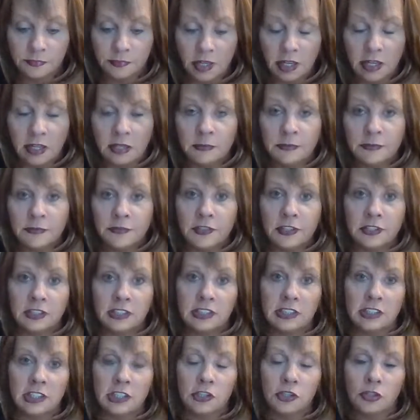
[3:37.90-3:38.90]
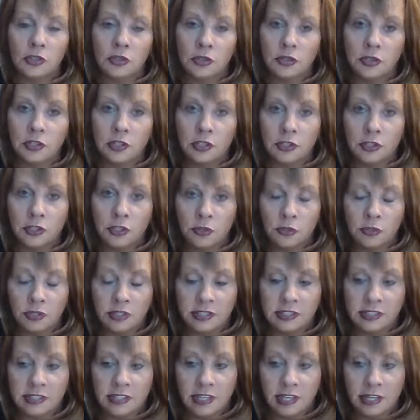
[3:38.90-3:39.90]
And I'm feeling that you're going to
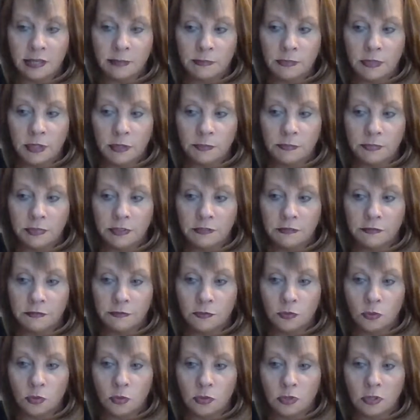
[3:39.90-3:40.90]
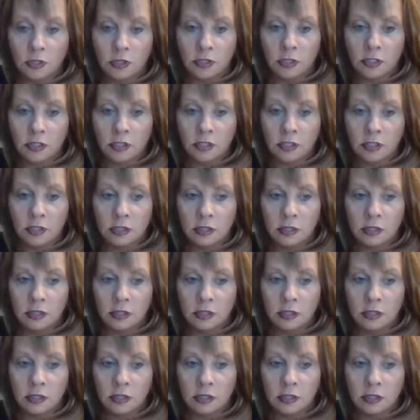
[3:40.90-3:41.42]
notice them before.